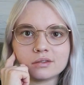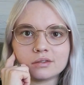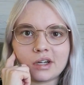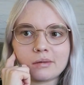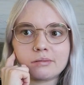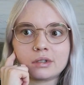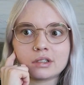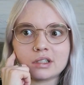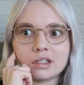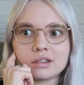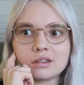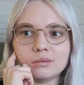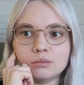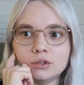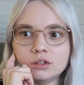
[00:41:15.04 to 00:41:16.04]

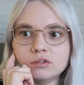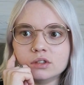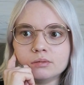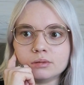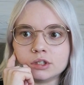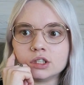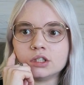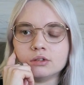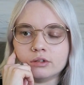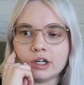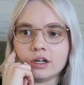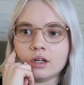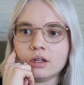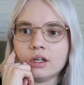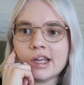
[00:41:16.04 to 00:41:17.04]
represents the movie pretty
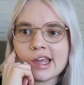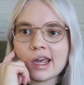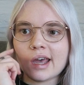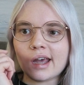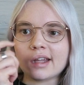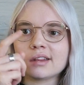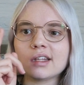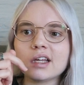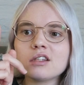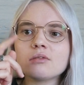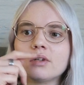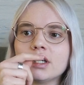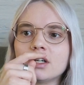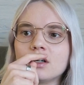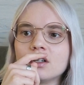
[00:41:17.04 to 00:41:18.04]
well. And that's
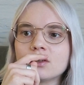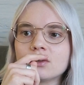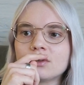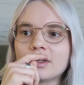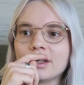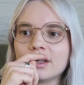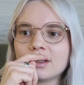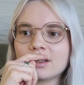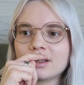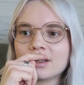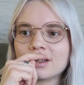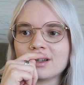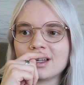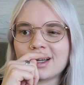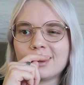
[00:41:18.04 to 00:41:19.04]
why I also
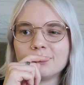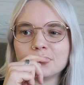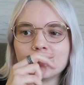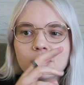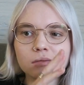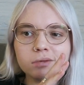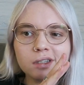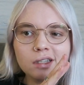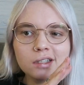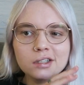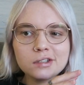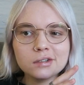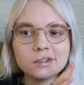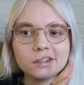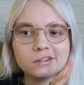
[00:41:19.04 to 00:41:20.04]
think, like, I'm not completely
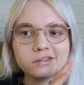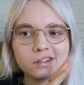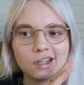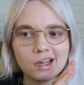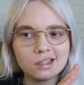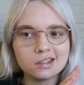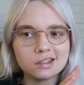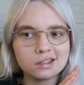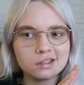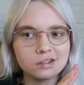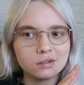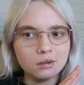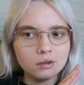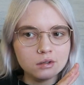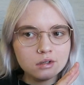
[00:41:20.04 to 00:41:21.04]
sure if that's
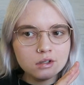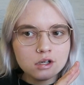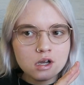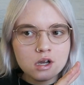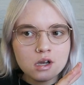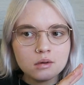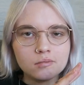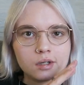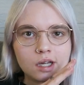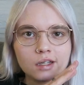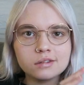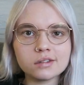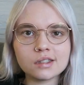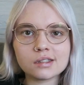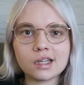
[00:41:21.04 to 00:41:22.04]
true, but I
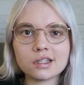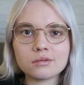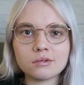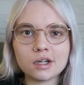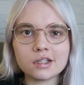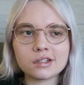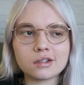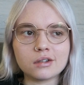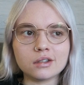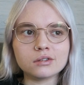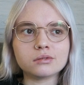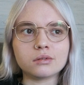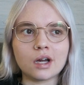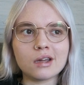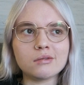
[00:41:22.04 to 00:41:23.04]
think that's why it's
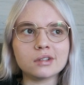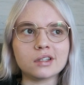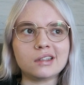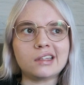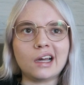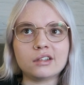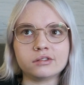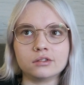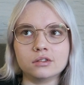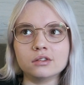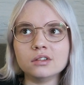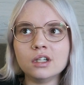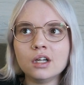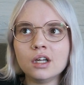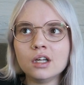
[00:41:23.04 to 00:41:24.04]
called Ride With The
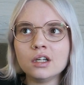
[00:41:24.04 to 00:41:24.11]
Devil.